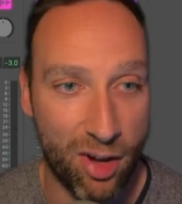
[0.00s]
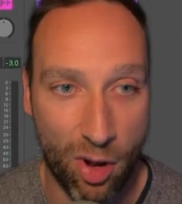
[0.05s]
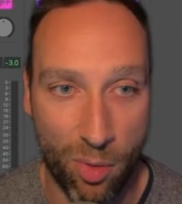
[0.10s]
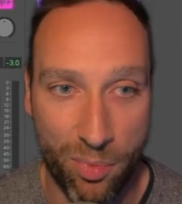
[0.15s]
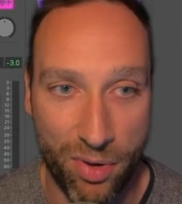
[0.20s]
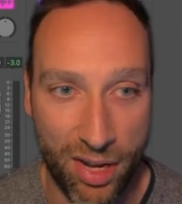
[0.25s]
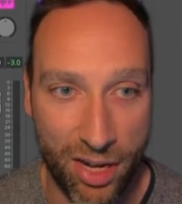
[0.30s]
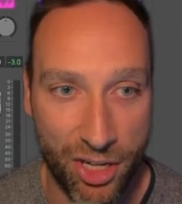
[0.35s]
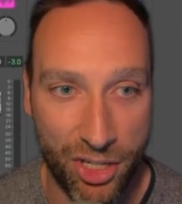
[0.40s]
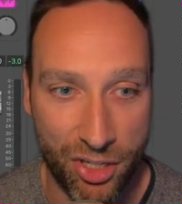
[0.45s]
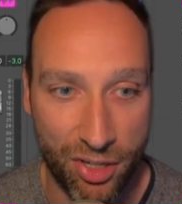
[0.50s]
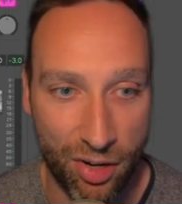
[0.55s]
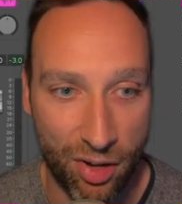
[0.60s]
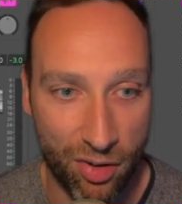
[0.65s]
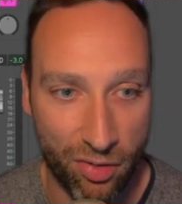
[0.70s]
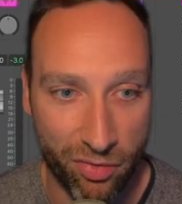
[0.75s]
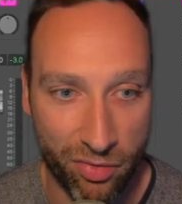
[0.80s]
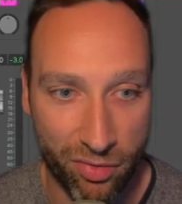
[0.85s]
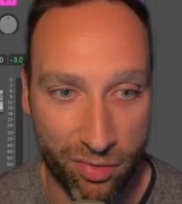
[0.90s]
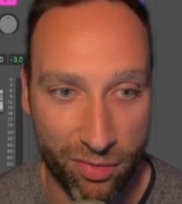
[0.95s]
combination
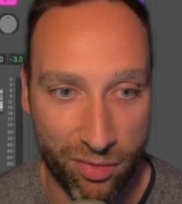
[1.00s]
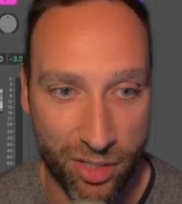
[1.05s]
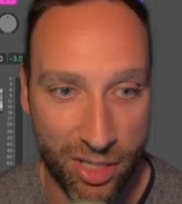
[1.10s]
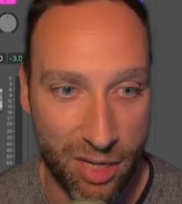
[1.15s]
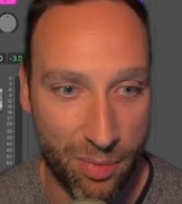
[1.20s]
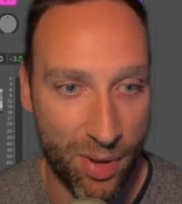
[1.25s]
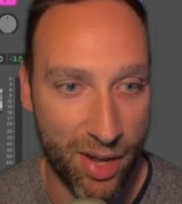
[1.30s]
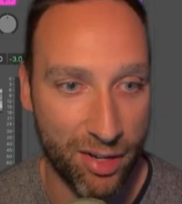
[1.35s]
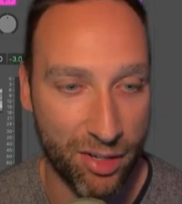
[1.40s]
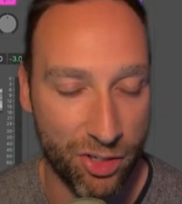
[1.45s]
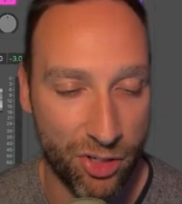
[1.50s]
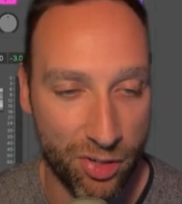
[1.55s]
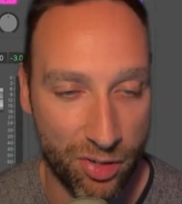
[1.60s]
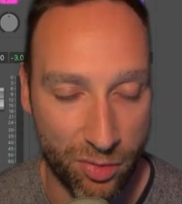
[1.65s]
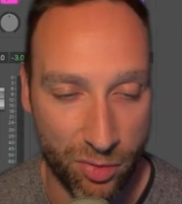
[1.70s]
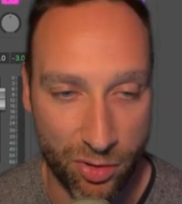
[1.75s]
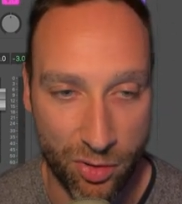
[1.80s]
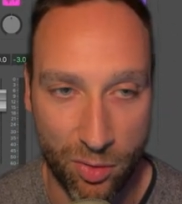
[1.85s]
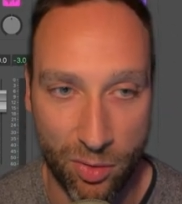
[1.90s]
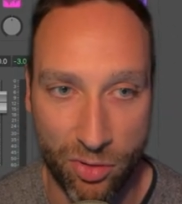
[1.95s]
of Cinematic
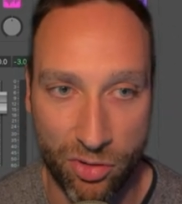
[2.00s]
Studio solo